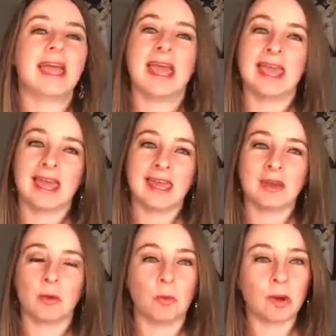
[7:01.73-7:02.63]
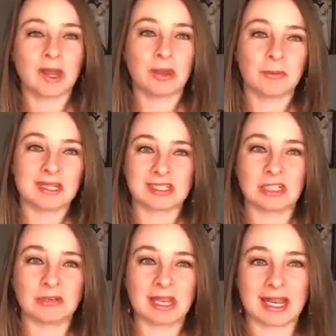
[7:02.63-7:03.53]
And one of the ways to
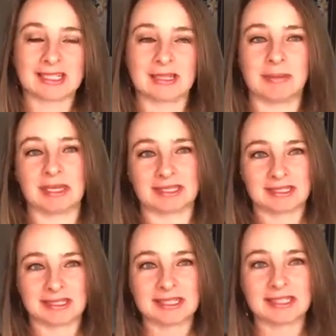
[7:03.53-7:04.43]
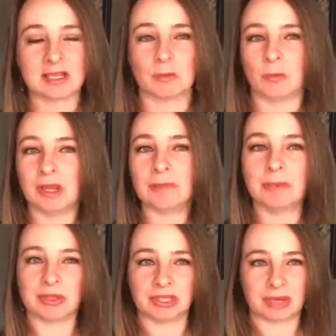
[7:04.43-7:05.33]
do that is to be consistent with
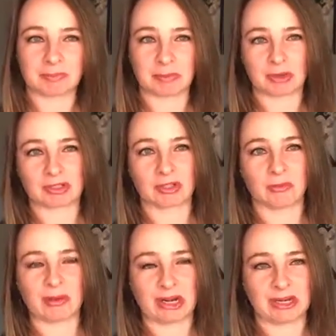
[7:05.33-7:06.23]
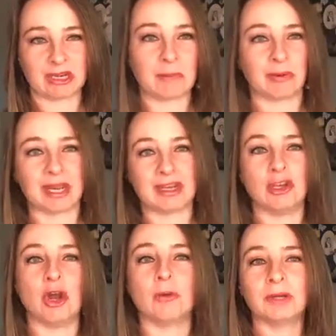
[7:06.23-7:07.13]
building up your personal brand,
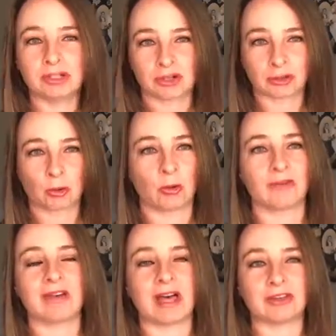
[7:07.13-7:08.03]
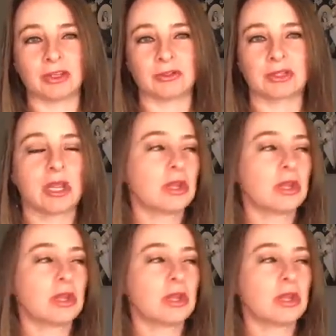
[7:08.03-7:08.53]
knowing your core values,